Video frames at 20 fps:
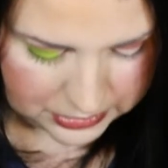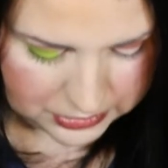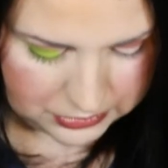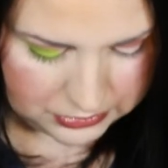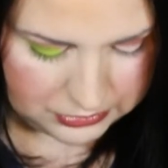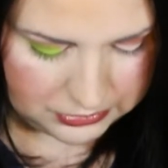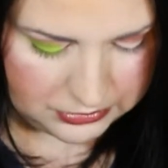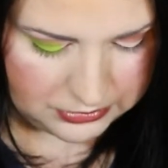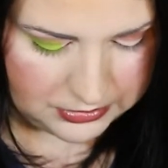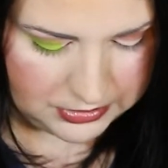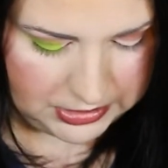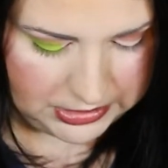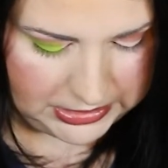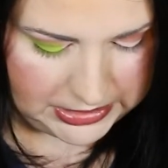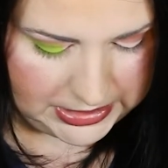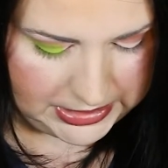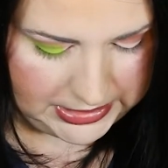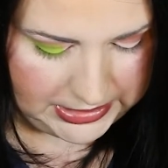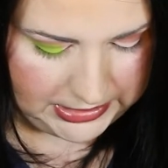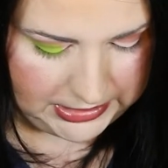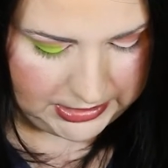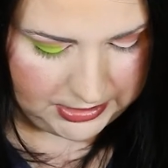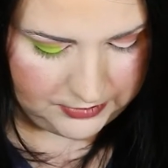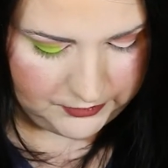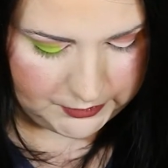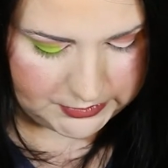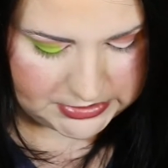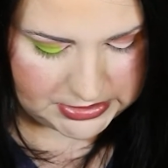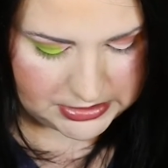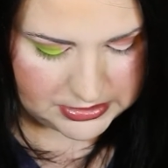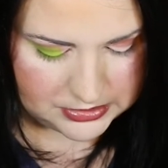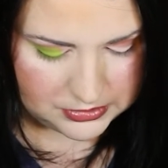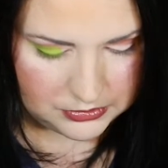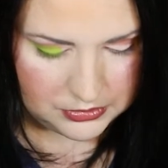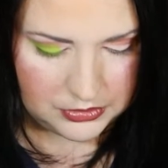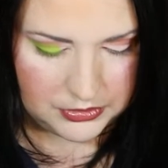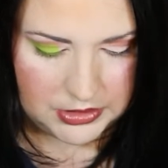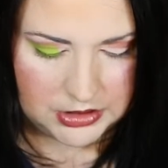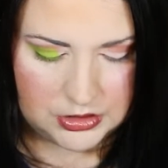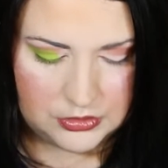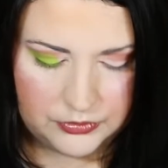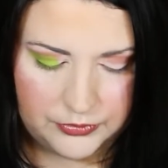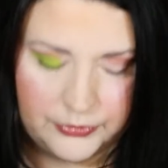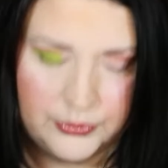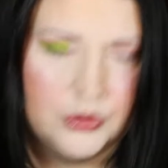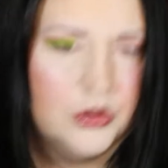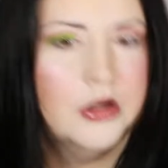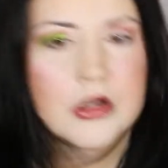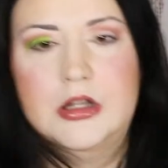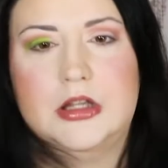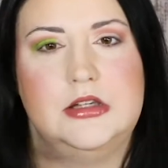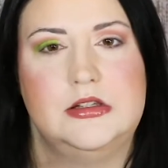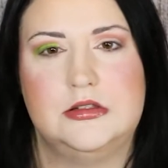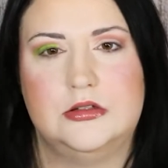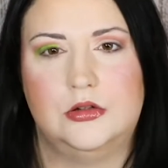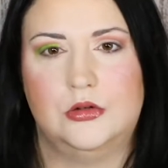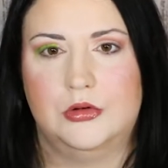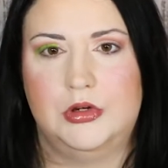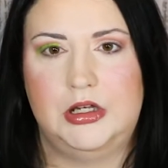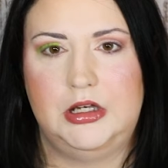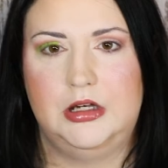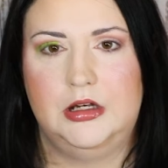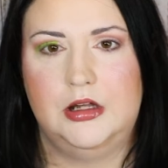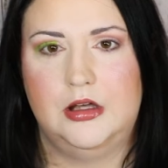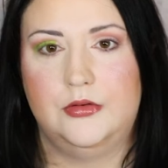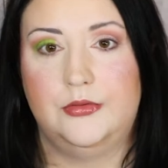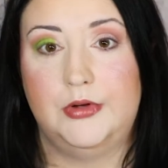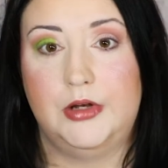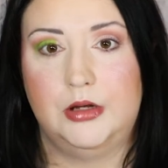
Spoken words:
Creative because I don't know that Euphoric is green enough,